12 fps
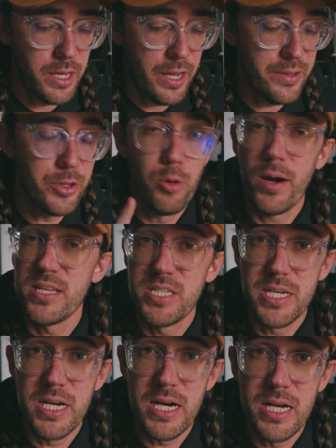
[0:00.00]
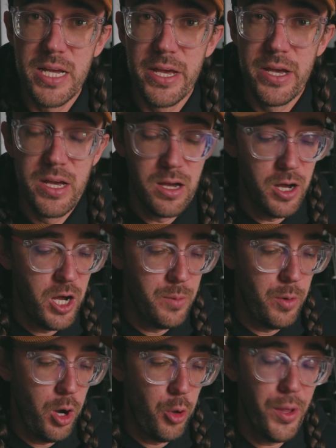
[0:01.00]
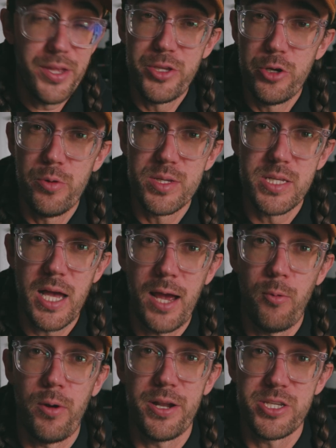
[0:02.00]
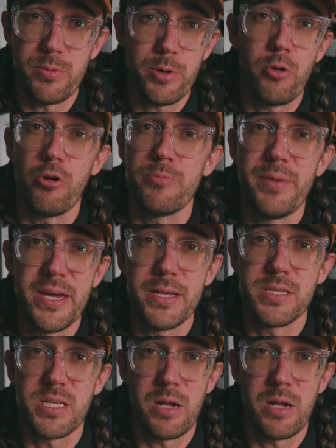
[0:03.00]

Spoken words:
I had no idea. All I knew is that I wanted to record bands,